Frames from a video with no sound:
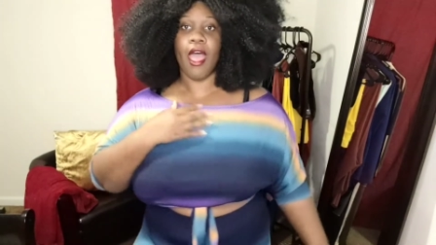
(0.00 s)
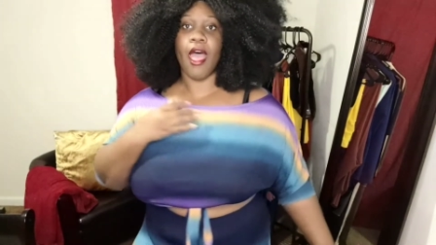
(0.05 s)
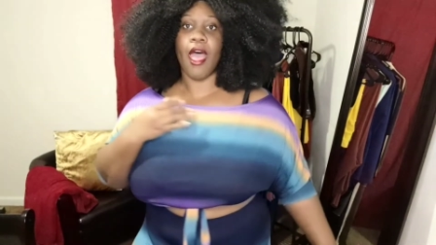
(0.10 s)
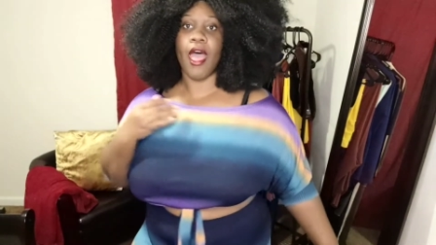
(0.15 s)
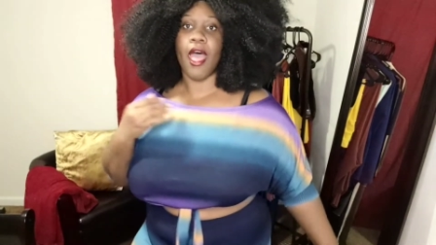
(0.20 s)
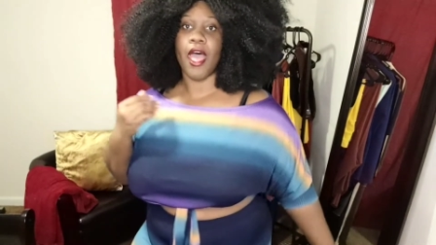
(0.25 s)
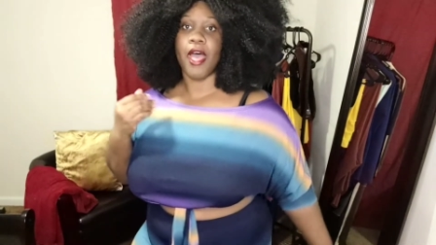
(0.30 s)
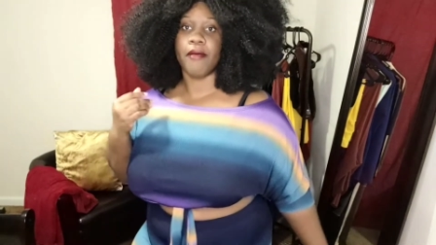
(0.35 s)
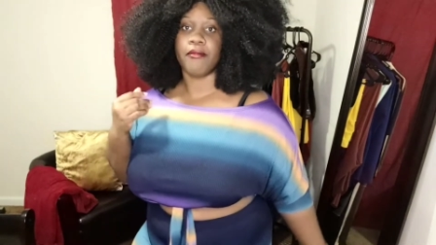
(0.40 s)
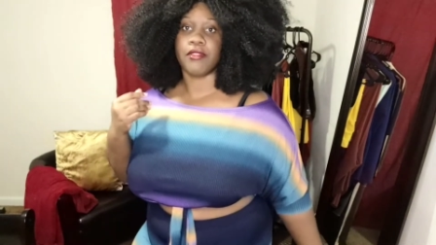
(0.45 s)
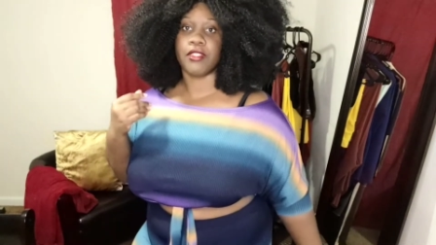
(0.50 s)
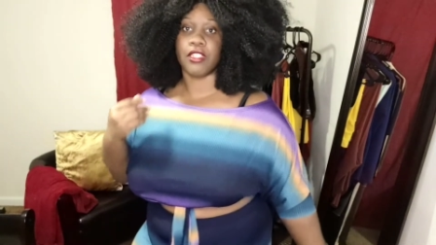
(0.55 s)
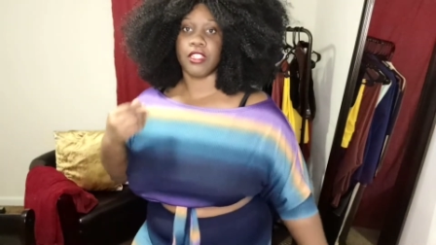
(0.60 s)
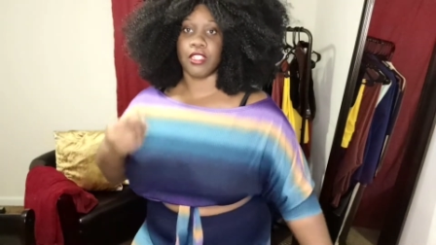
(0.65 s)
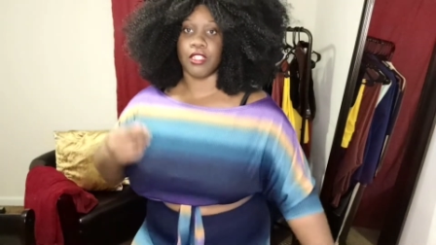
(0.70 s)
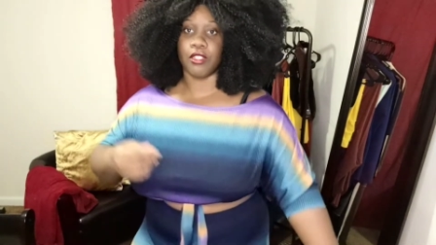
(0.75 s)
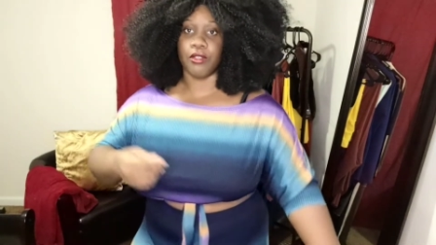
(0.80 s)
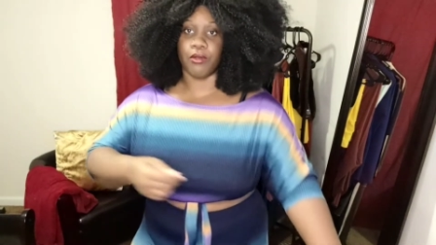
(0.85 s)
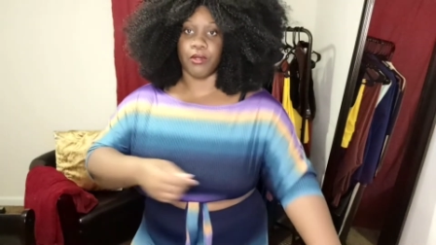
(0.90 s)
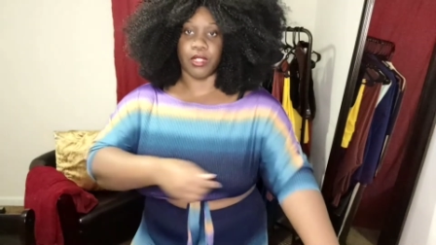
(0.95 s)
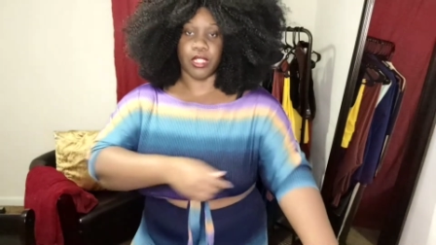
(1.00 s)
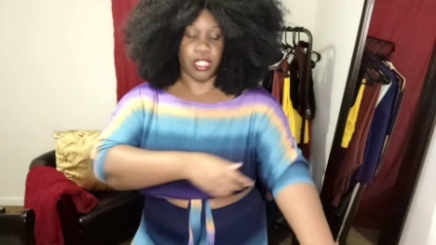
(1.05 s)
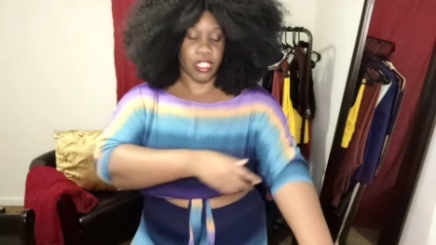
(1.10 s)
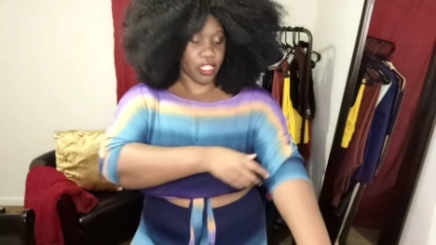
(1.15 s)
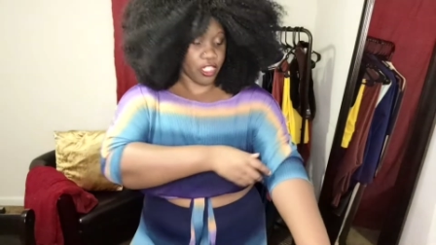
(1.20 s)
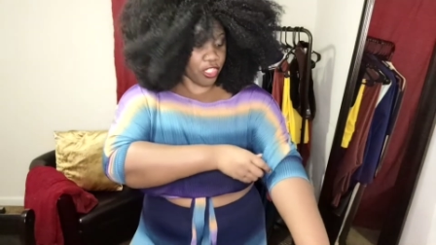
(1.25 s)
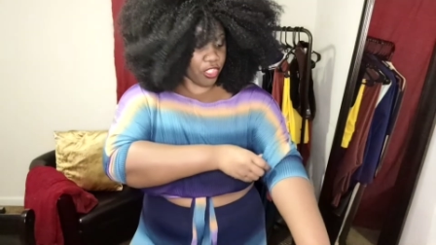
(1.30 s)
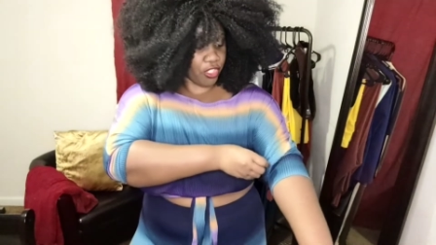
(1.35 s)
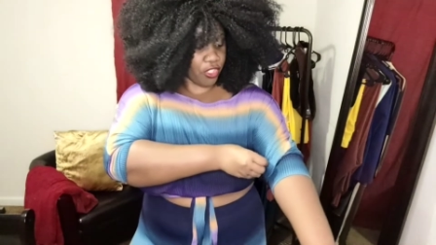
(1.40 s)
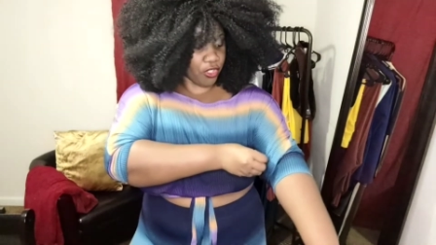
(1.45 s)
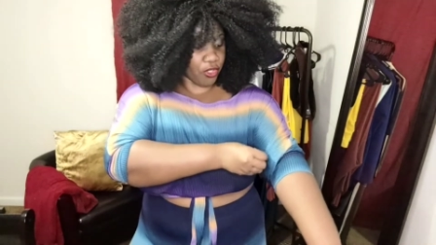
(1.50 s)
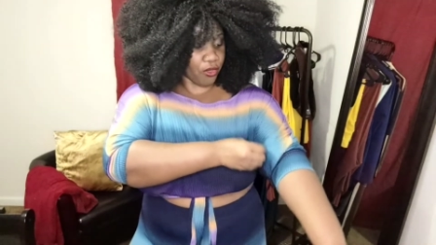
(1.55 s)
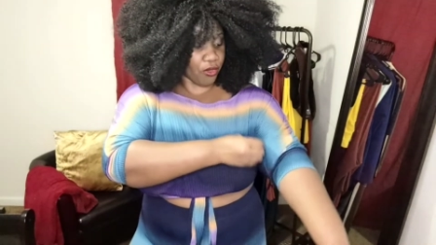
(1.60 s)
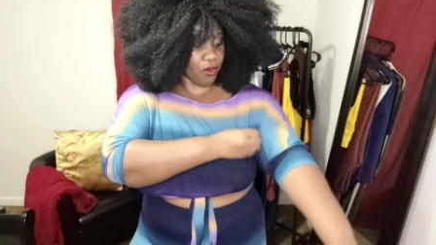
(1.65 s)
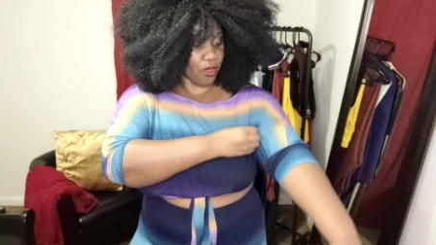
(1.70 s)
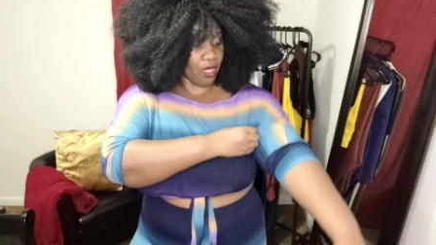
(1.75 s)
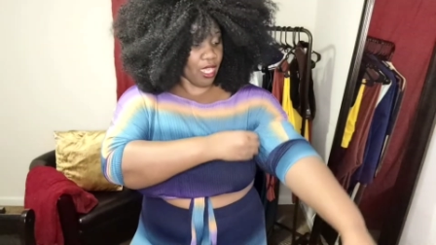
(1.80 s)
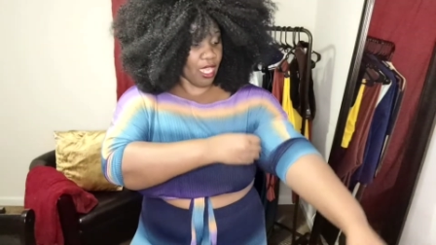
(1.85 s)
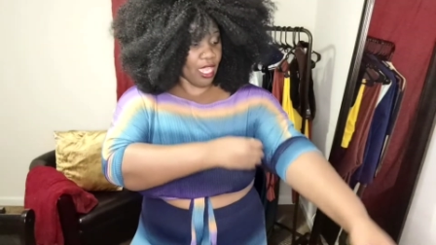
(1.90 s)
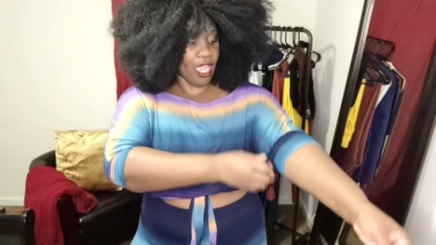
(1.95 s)
absolutely
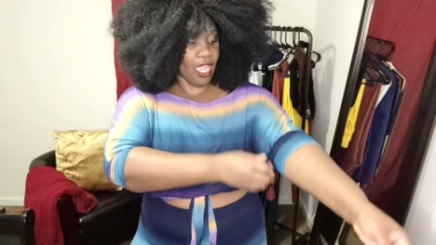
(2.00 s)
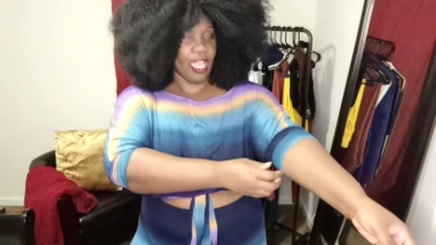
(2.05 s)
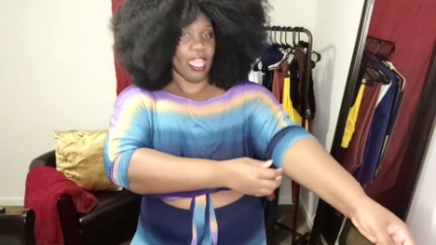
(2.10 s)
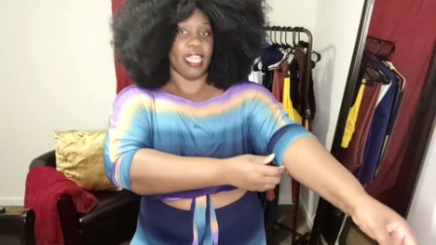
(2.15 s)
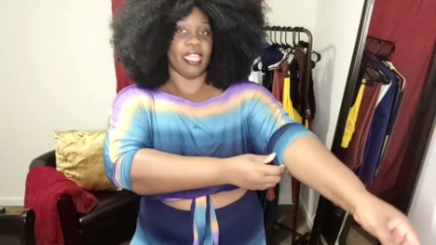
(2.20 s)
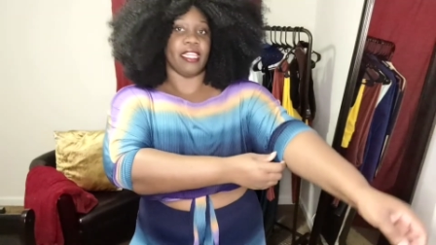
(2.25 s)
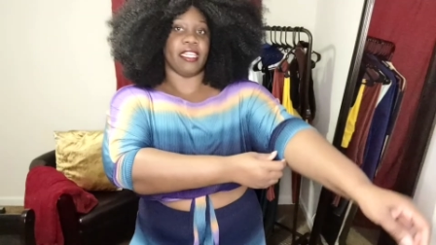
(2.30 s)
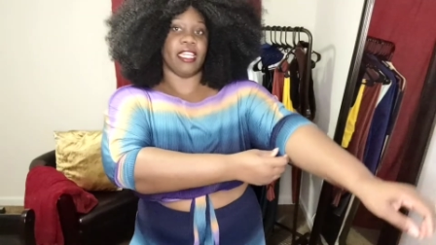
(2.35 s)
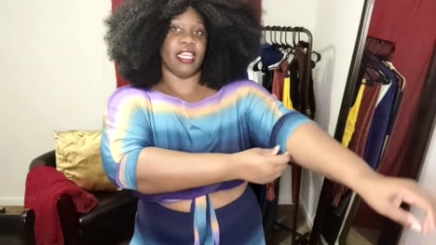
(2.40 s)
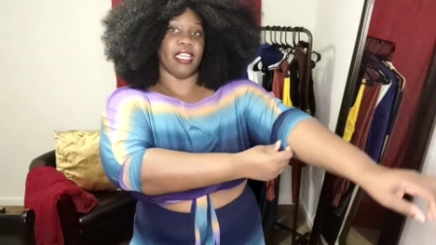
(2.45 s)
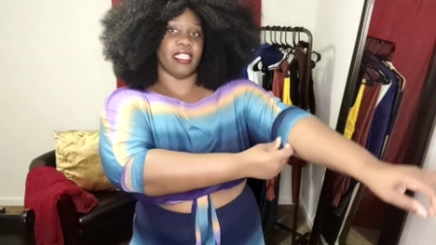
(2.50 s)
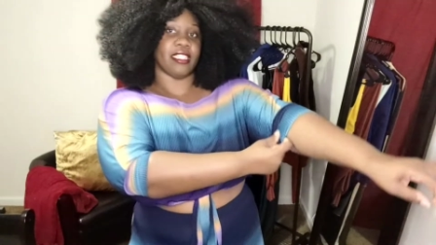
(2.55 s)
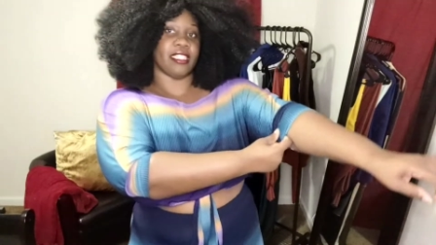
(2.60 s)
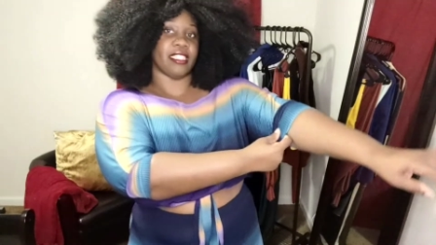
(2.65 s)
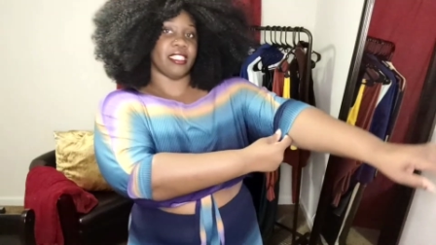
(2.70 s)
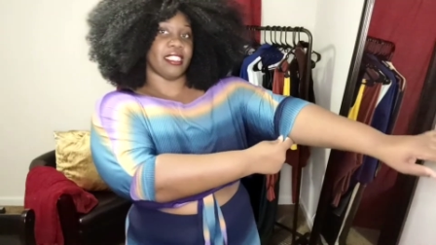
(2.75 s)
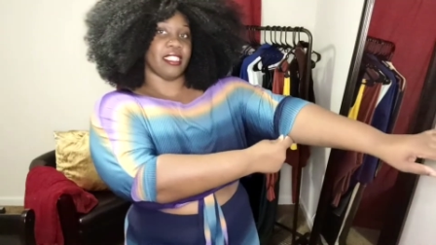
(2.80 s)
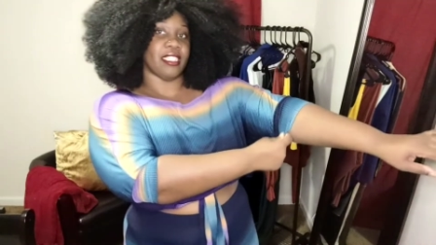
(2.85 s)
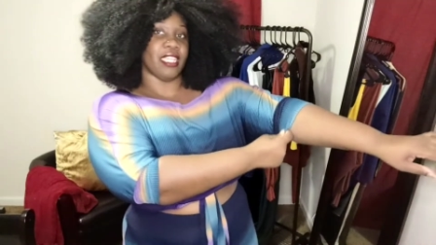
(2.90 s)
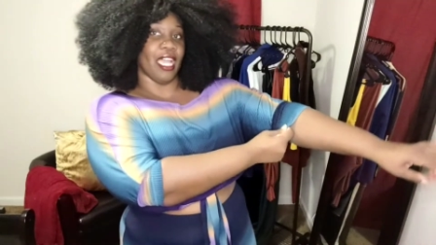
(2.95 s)
cute it does